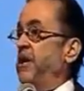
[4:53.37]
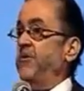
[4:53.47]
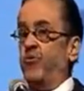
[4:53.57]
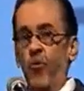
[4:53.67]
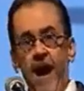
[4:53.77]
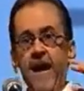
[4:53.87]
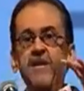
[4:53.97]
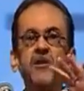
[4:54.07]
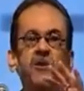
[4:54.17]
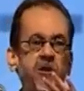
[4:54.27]
trying
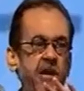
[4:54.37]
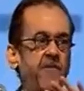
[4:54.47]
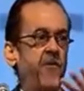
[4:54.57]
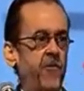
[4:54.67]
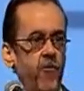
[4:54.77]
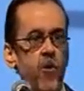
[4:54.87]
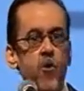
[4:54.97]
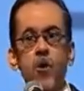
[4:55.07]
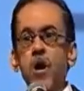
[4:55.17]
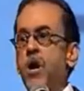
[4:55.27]
to sift
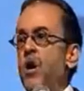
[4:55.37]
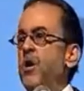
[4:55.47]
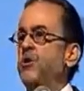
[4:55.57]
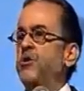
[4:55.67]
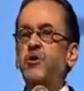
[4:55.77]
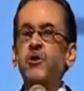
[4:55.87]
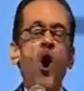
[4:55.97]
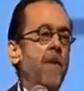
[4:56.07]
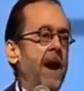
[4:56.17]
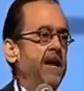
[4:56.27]
through So
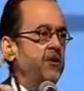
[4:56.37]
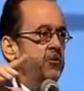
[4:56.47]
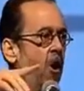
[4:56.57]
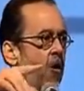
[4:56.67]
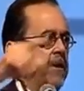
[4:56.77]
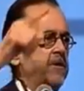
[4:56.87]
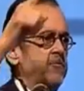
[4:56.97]
many stories.